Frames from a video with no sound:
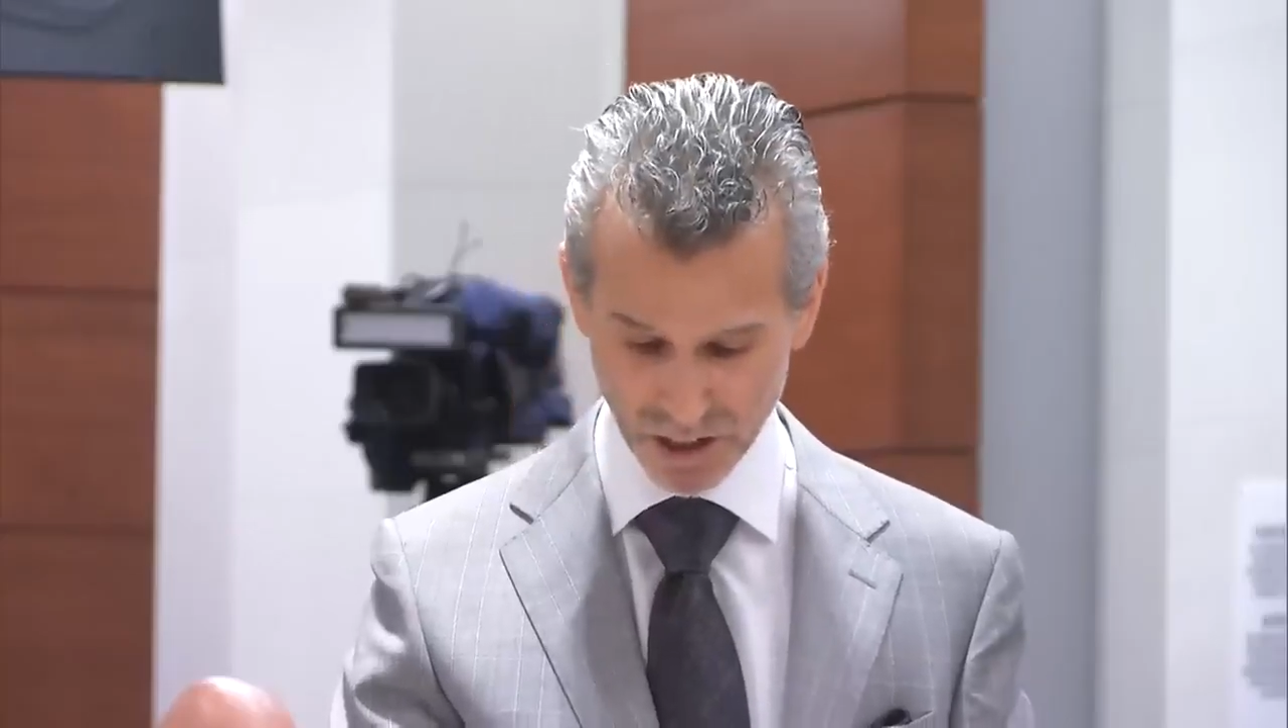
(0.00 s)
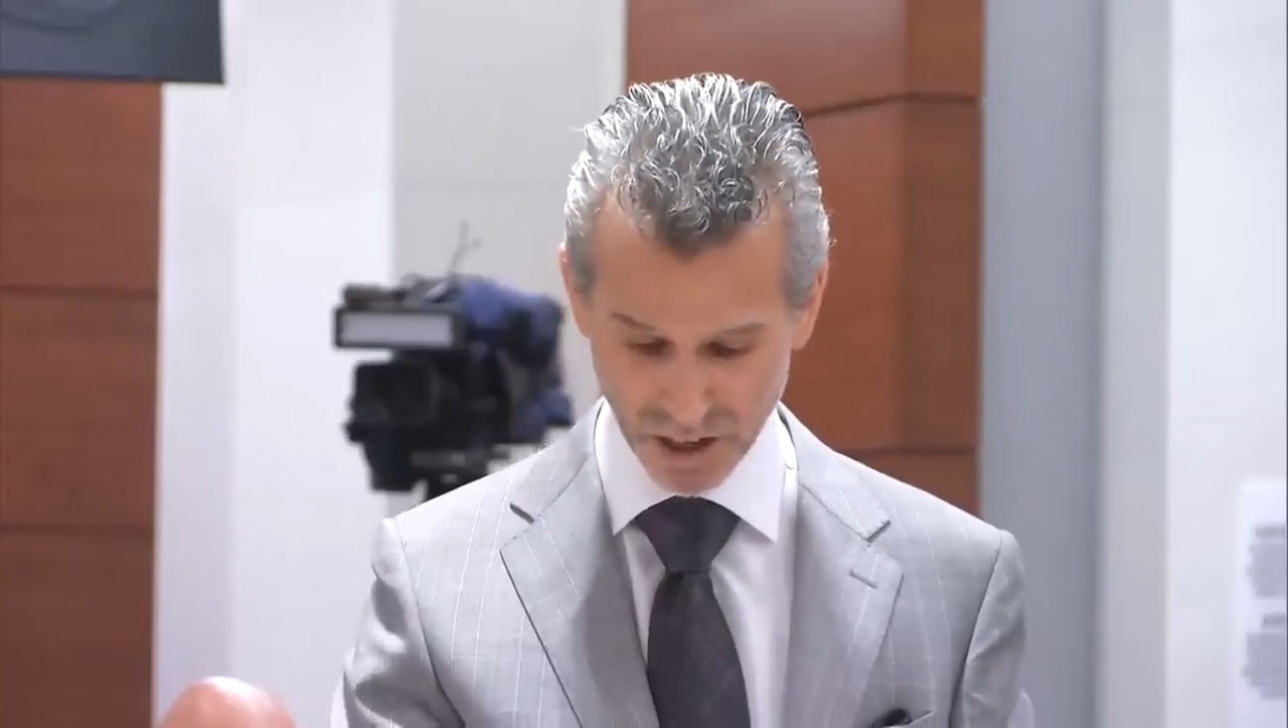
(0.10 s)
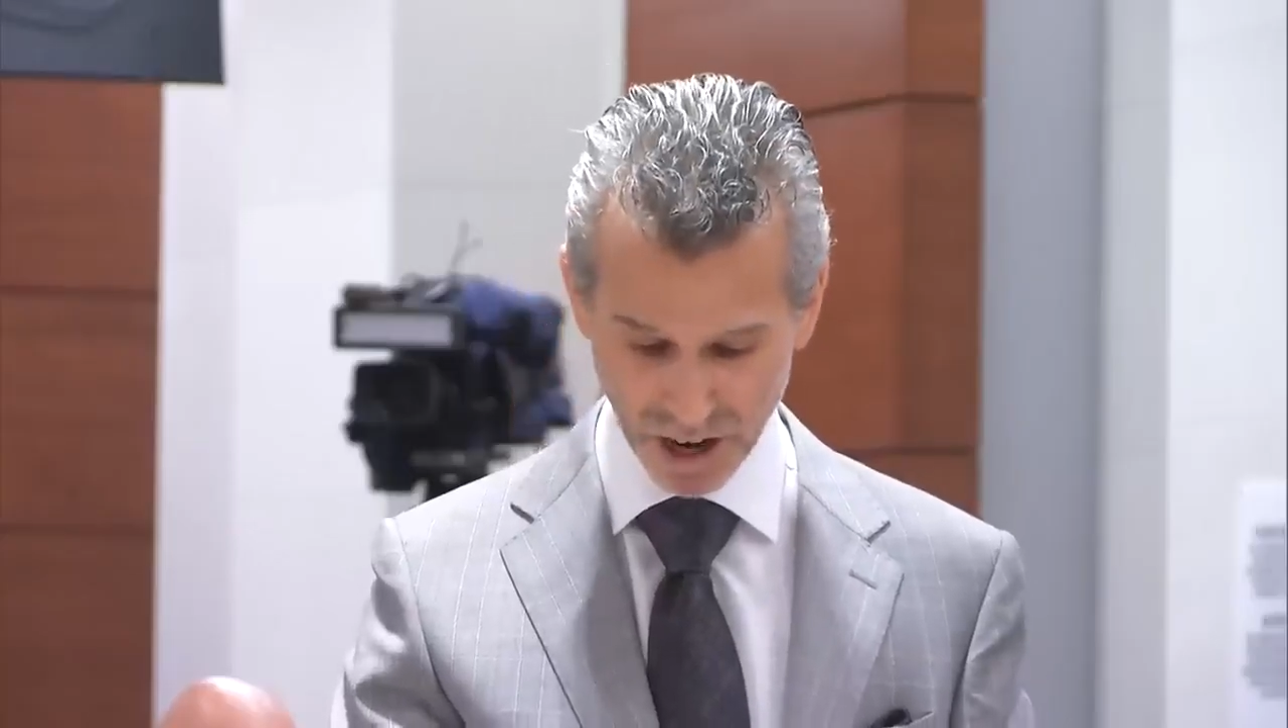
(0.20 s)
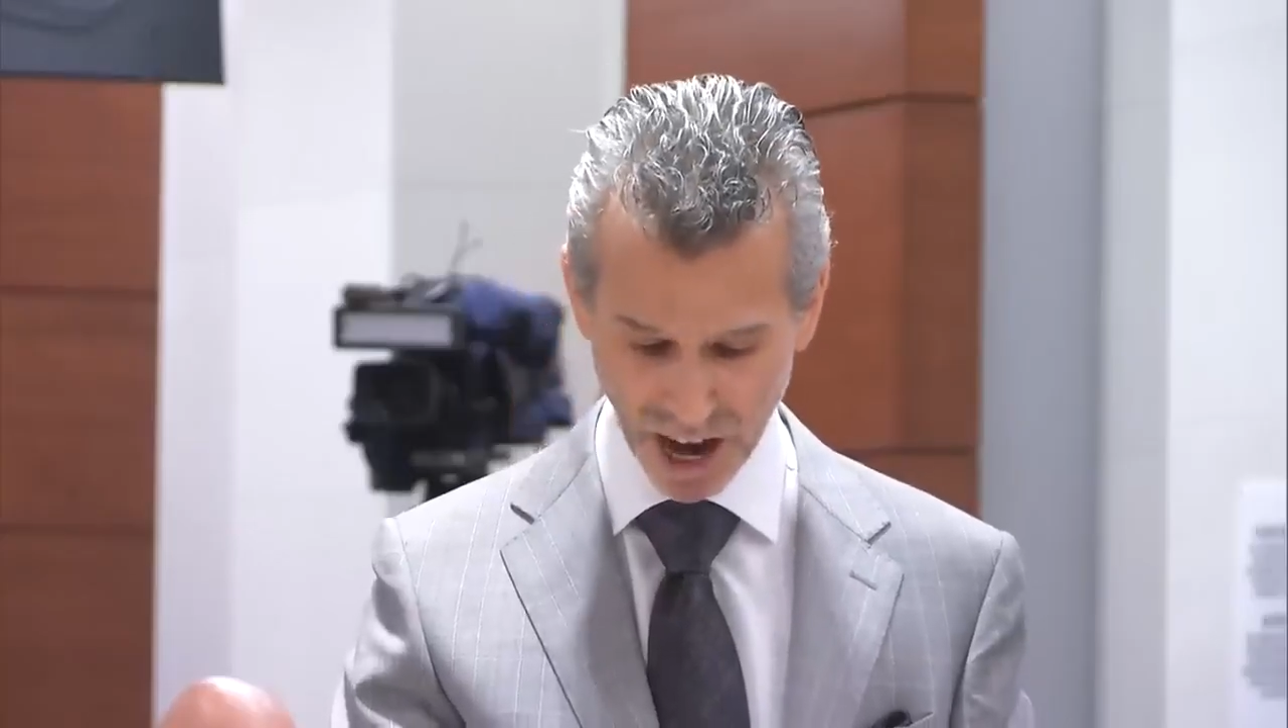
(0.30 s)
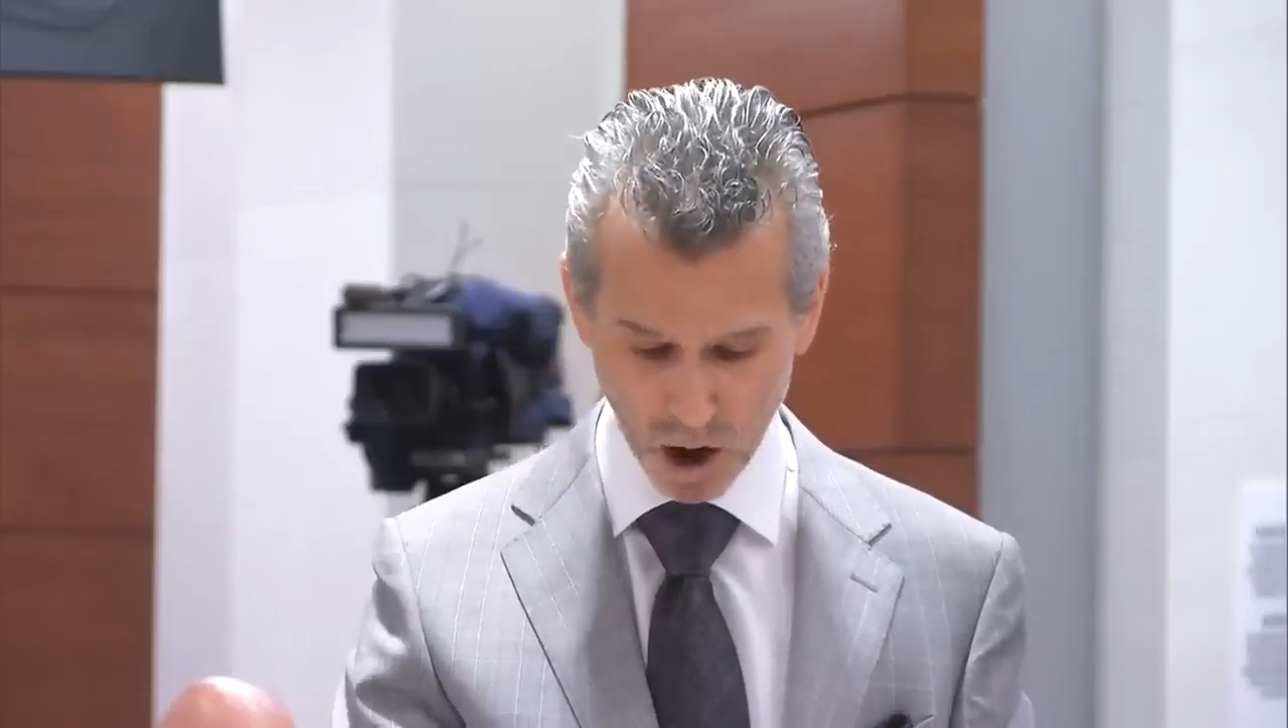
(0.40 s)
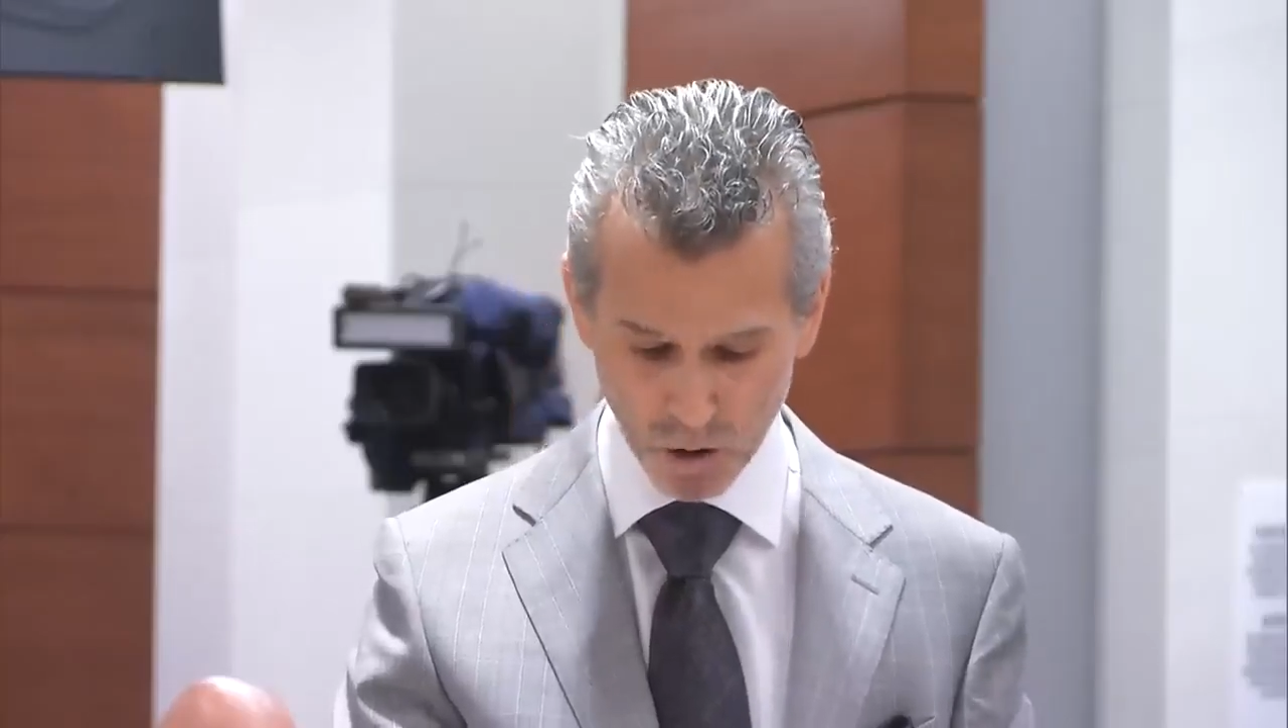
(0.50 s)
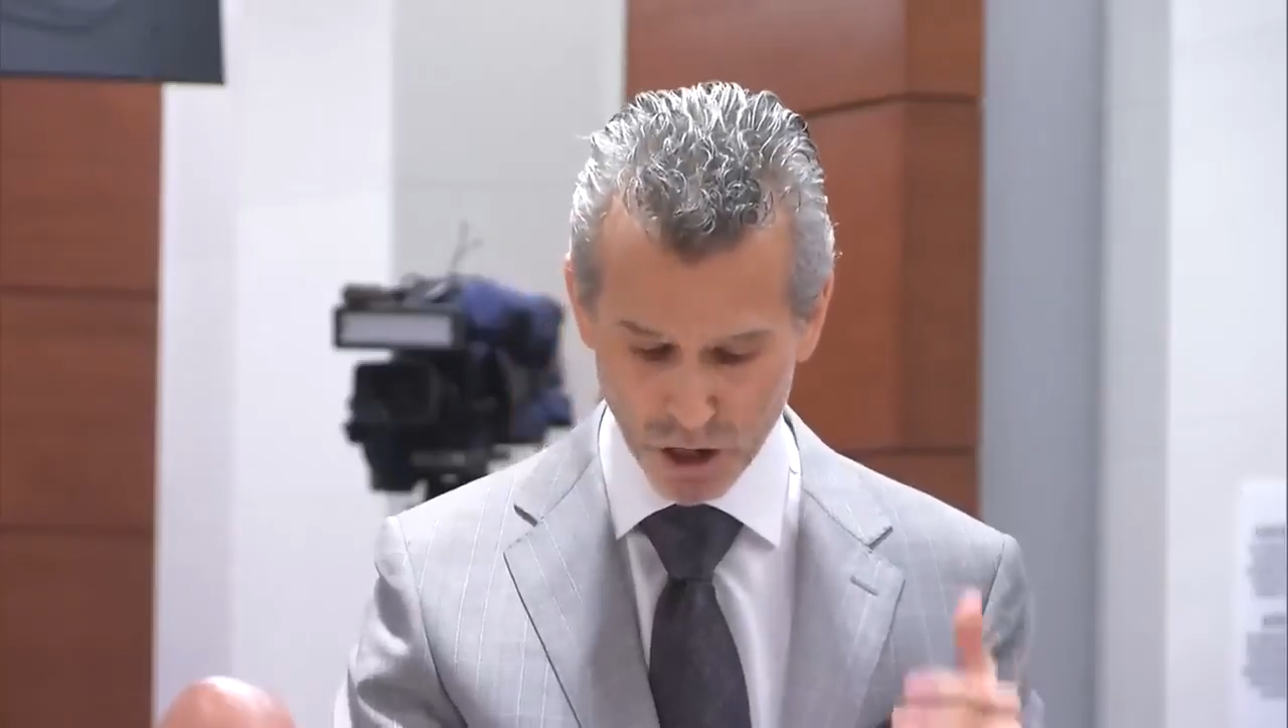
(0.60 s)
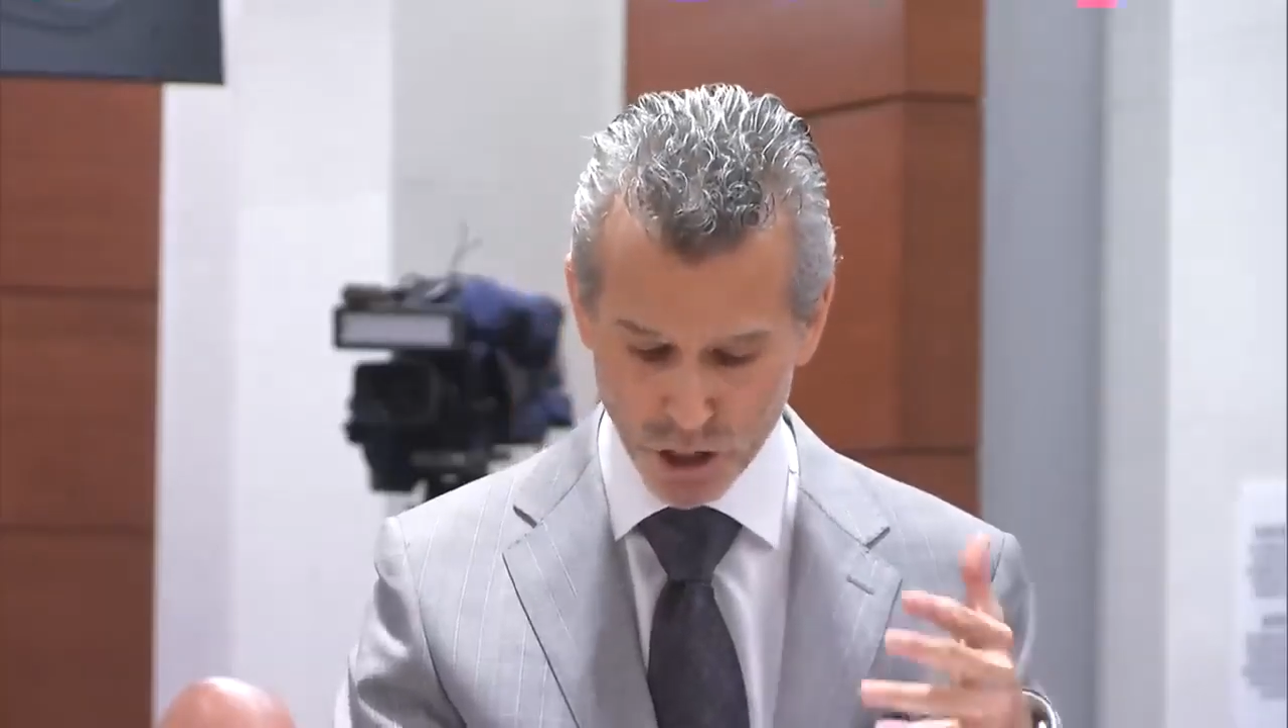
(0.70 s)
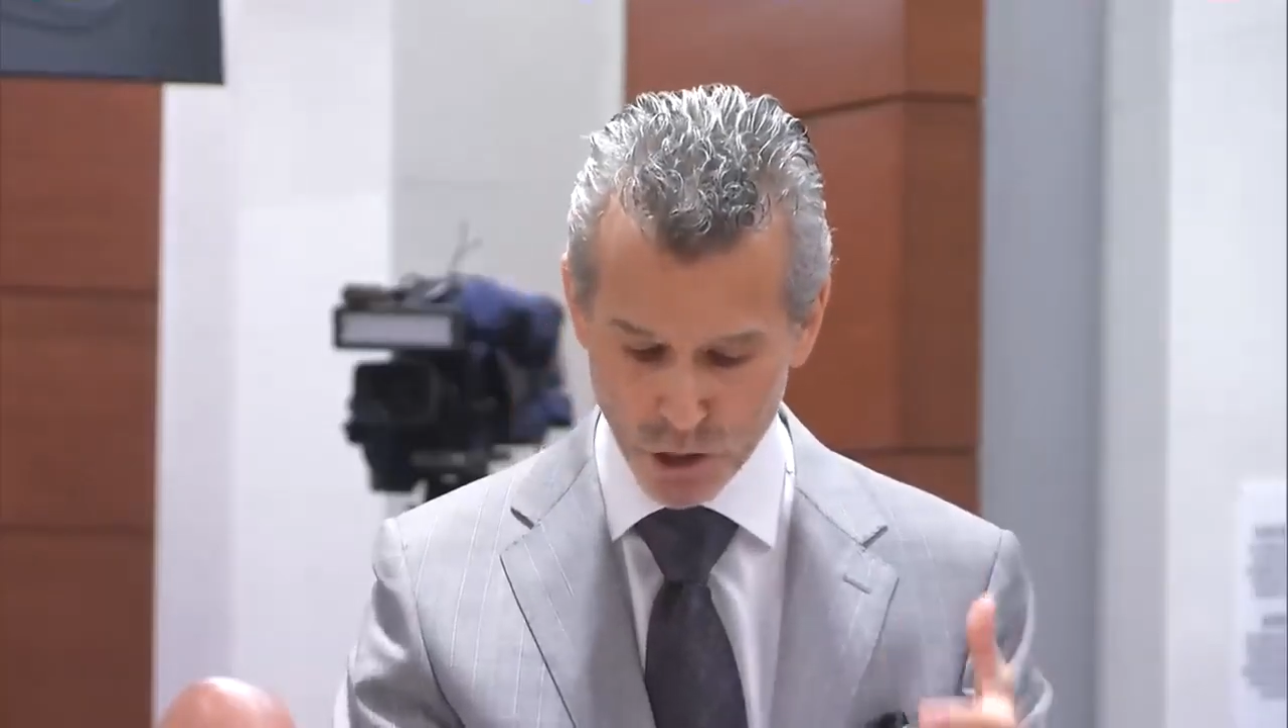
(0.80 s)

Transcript: how could